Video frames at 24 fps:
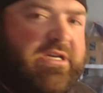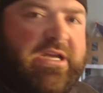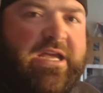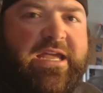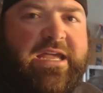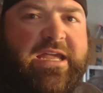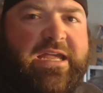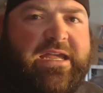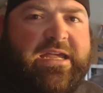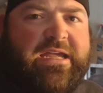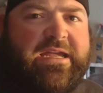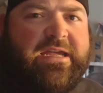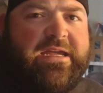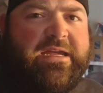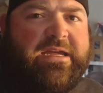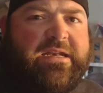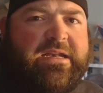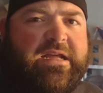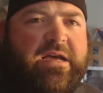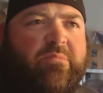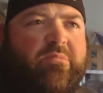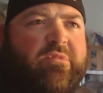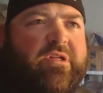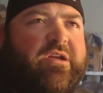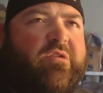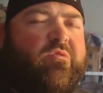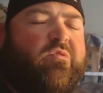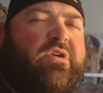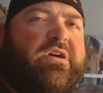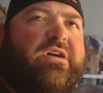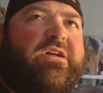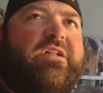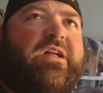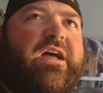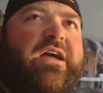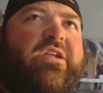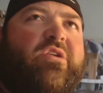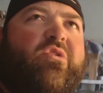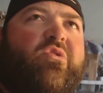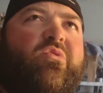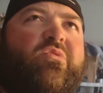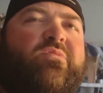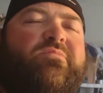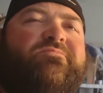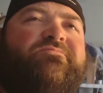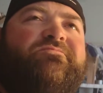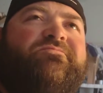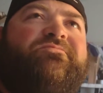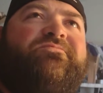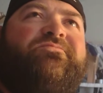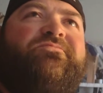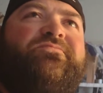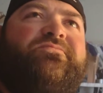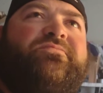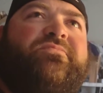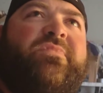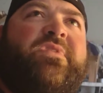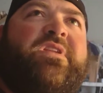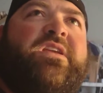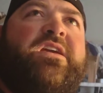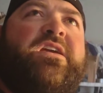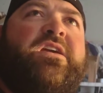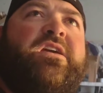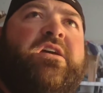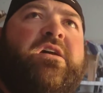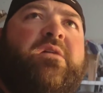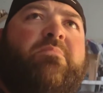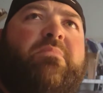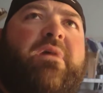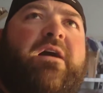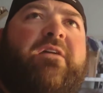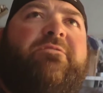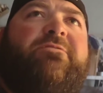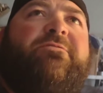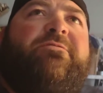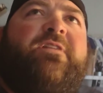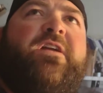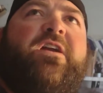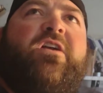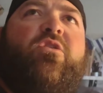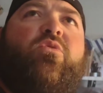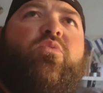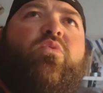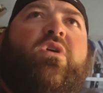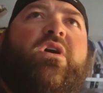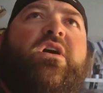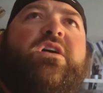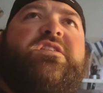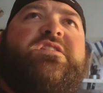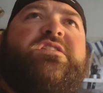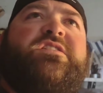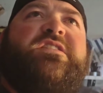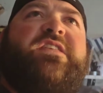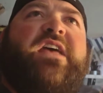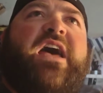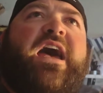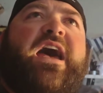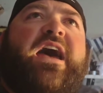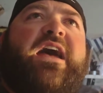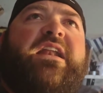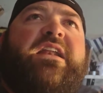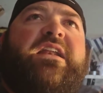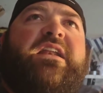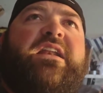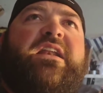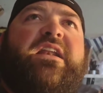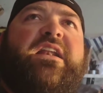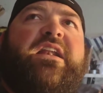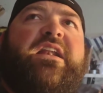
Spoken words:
And I'm like, well, my fear was that